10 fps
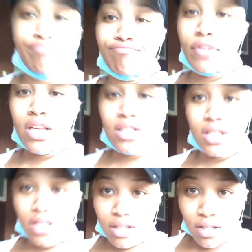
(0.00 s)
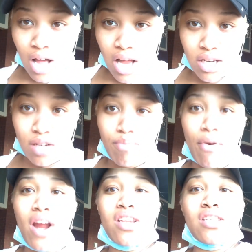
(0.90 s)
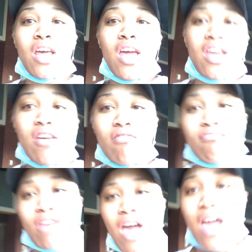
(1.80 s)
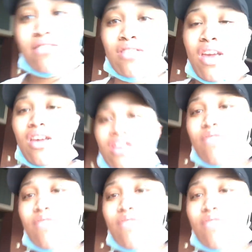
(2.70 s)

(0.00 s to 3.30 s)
that's it. I look bright as hell. God damn,